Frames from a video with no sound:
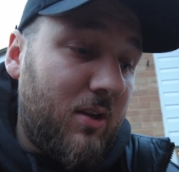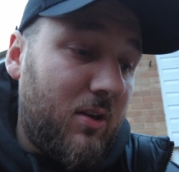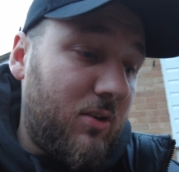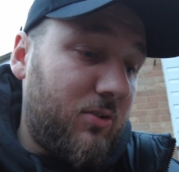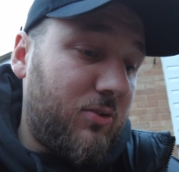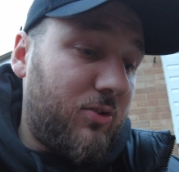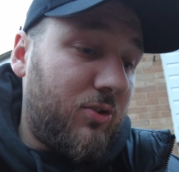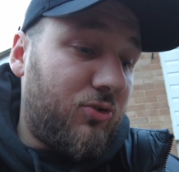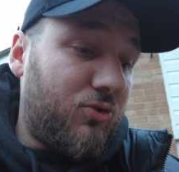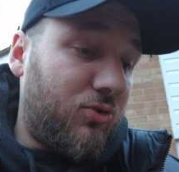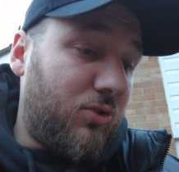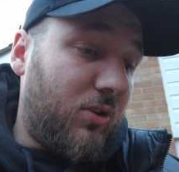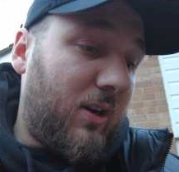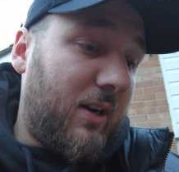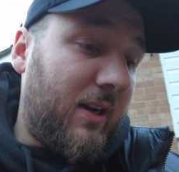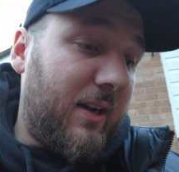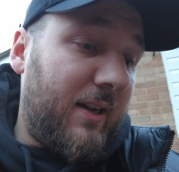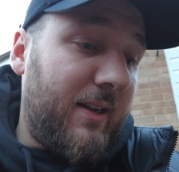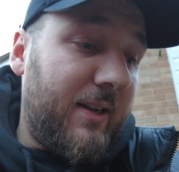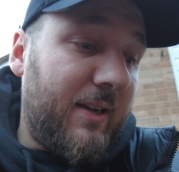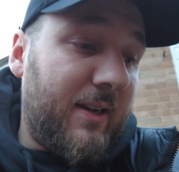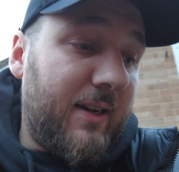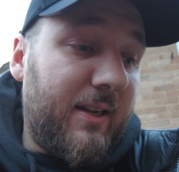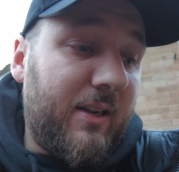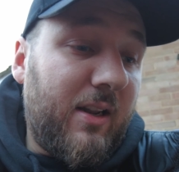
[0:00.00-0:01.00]
to dry,
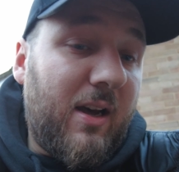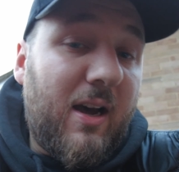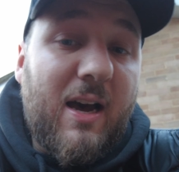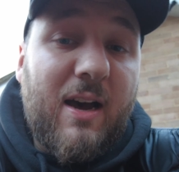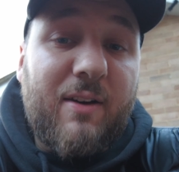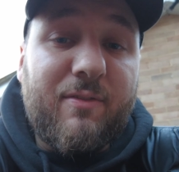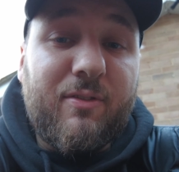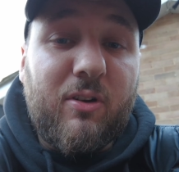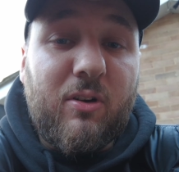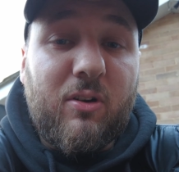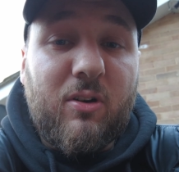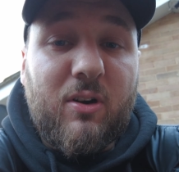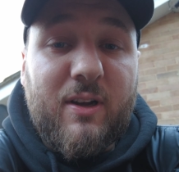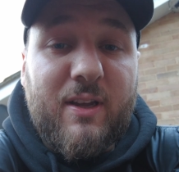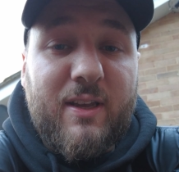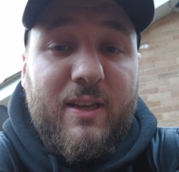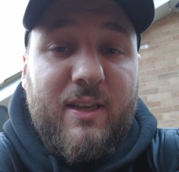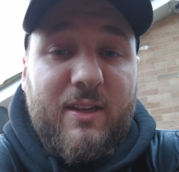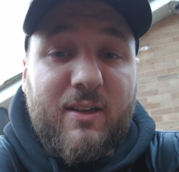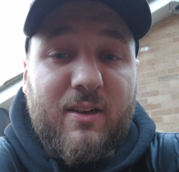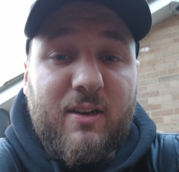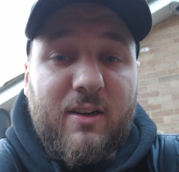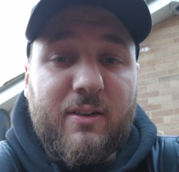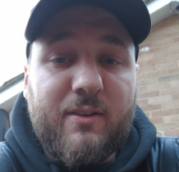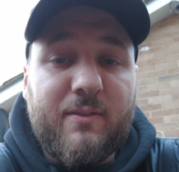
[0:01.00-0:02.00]
and I haven't got a
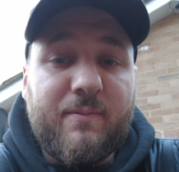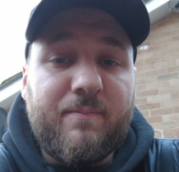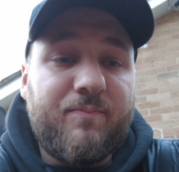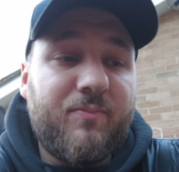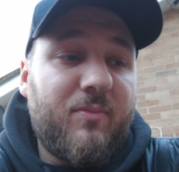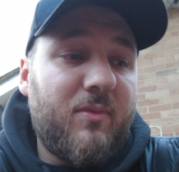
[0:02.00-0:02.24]
heat gun.